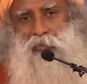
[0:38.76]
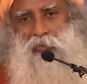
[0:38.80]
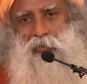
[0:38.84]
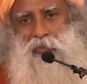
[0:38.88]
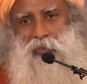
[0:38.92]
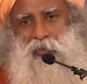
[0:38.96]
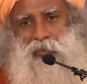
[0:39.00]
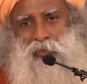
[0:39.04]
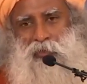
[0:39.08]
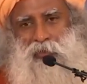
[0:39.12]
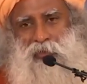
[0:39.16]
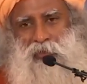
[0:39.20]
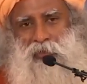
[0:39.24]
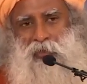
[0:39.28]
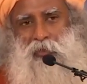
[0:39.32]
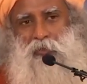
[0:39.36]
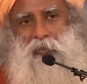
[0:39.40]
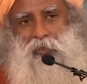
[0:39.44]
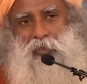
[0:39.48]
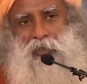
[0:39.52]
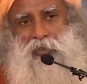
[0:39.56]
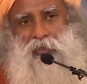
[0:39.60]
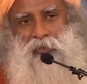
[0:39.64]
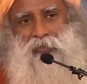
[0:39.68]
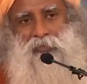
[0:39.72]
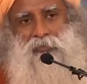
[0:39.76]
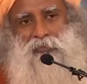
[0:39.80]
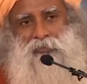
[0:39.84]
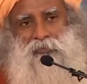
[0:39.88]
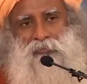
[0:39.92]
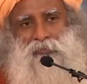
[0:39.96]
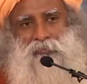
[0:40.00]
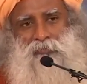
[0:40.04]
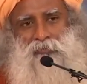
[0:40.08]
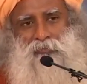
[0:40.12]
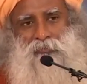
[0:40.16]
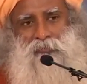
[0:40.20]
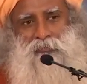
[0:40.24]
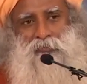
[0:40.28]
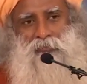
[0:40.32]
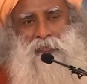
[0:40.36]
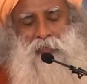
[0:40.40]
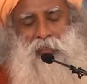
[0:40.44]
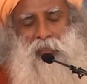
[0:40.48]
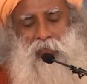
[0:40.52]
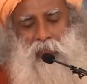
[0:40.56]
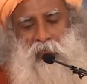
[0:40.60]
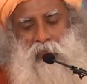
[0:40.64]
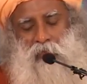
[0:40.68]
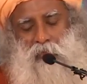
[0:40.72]
Buddha in the world.
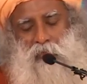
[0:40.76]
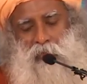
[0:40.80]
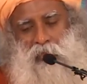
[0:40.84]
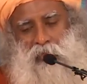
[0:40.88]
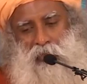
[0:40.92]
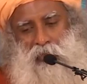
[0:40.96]
There have